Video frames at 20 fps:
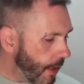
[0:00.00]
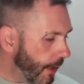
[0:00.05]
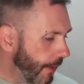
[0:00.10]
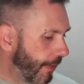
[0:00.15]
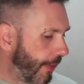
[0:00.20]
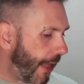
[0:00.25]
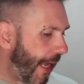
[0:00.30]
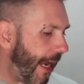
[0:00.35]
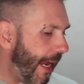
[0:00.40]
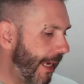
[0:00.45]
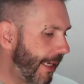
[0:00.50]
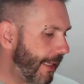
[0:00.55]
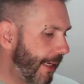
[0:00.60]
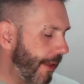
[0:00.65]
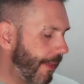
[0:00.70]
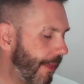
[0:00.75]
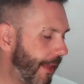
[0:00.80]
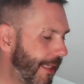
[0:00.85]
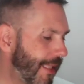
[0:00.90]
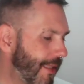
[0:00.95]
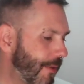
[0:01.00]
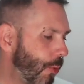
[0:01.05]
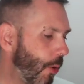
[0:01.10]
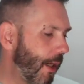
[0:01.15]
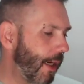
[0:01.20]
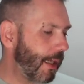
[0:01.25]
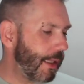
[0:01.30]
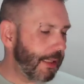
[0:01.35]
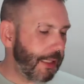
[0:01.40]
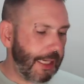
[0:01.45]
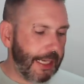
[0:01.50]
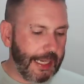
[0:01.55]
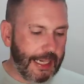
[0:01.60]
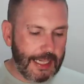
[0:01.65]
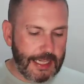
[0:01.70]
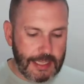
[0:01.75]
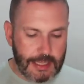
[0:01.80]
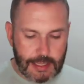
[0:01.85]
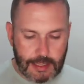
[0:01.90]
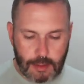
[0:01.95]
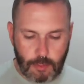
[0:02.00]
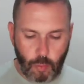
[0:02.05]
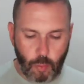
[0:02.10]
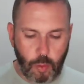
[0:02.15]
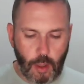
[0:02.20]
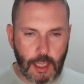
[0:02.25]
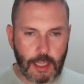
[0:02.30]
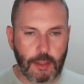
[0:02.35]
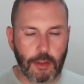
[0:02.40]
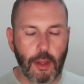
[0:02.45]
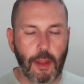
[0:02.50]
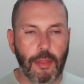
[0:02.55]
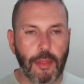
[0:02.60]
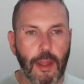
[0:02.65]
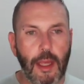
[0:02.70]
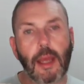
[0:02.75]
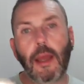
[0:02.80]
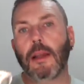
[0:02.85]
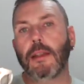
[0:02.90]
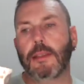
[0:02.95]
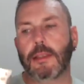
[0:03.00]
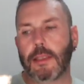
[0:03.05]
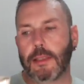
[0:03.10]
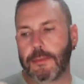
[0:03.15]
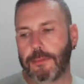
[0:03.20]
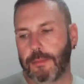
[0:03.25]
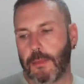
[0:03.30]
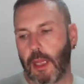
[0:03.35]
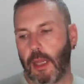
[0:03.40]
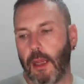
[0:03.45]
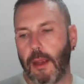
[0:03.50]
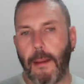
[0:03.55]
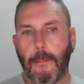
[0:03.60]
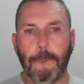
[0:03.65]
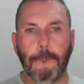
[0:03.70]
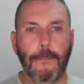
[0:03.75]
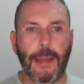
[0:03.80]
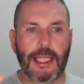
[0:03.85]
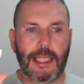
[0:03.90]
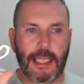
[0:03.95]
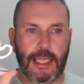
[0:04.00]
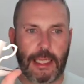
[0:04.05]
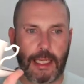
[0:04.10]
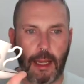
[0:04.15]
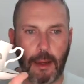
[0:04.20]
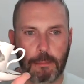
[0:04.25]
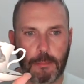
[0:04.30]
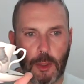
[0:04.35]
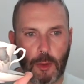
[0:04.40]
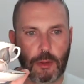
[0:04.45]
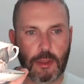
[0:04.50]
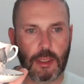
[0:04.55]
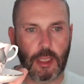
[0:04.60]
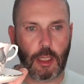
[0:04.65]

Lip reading: Then this one is one that many moons